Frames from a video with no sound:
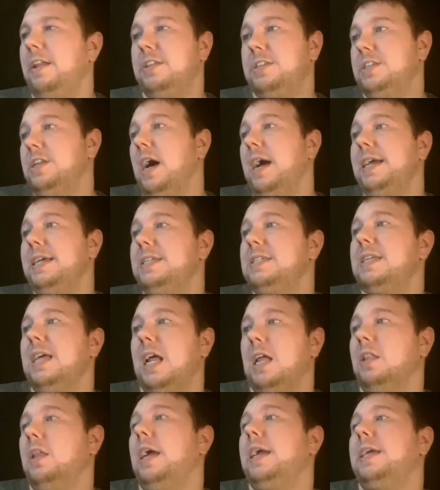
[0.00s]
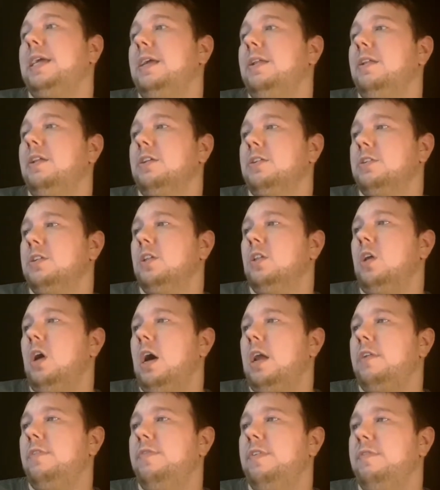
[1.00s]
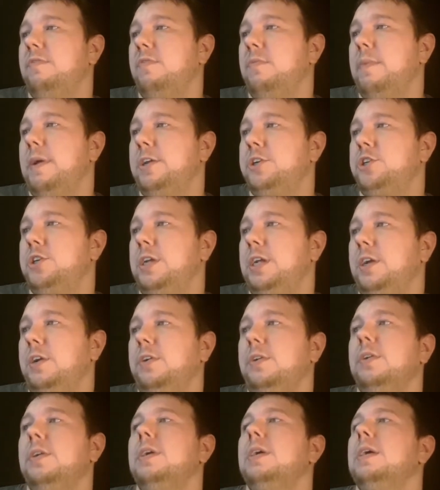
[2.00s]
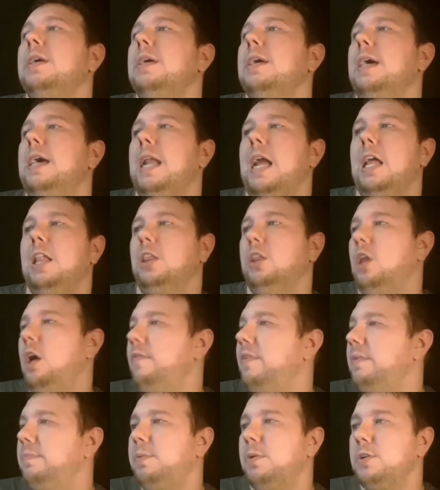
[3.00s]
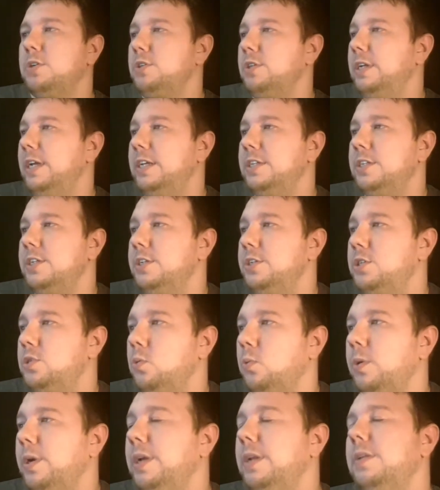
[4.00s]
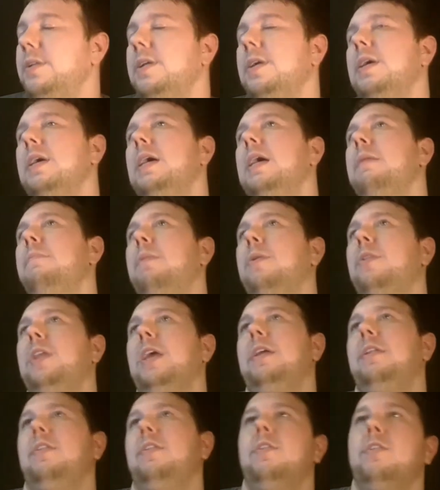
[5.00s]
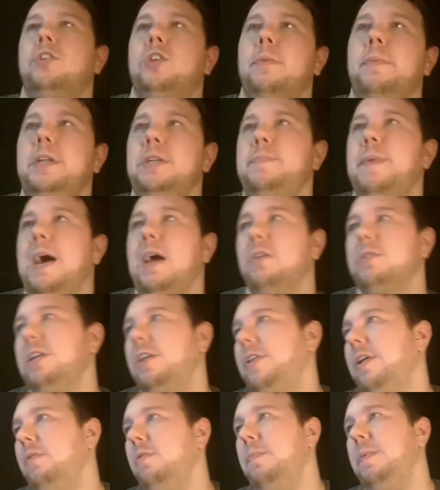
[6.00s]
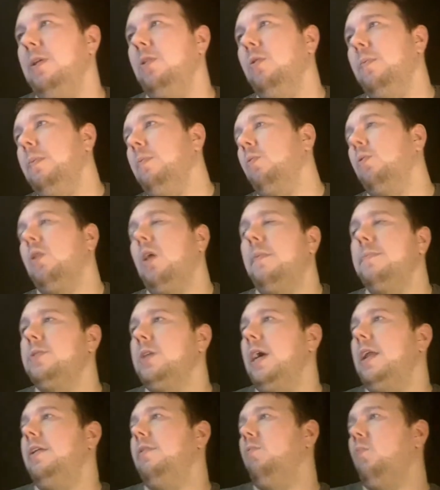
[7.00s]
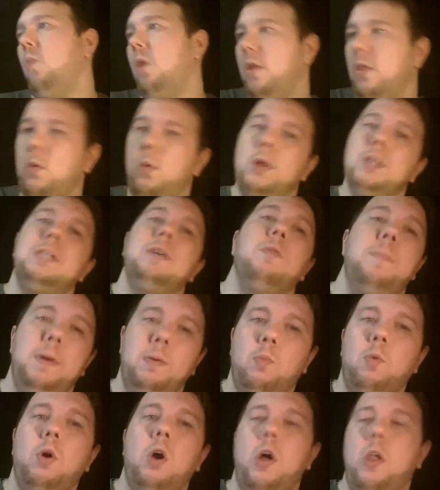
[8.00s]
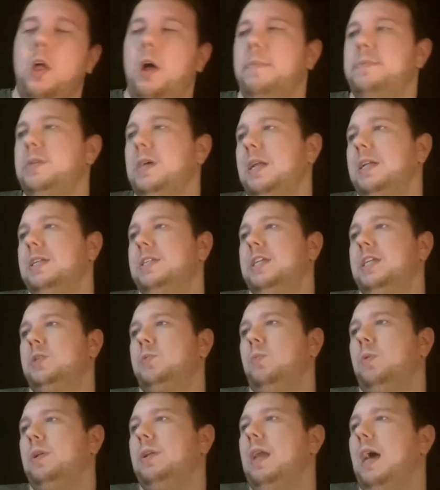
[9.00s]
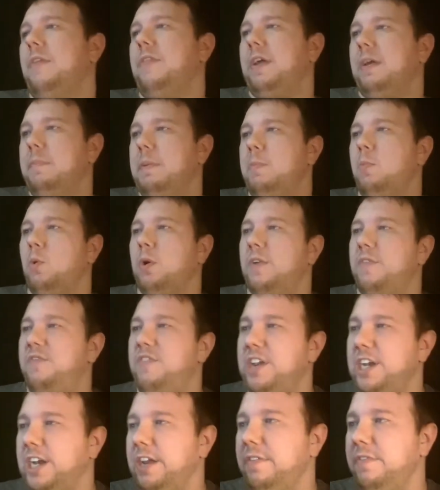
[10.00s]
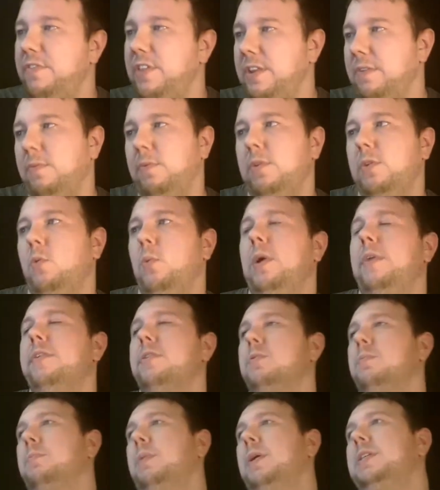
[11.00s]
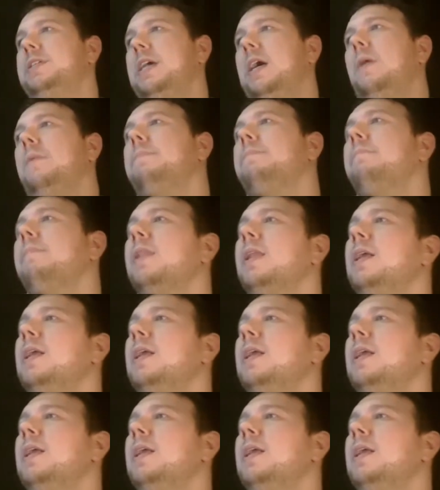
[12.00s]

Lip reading: It's nice, I like it, there's a lot of information here, and I love it personally as a historian, but some of these battles I think would be a little bit more lopsided. One of the ones that would be more lopsided is this one. I think it'd be more definitive than the way this one plays out.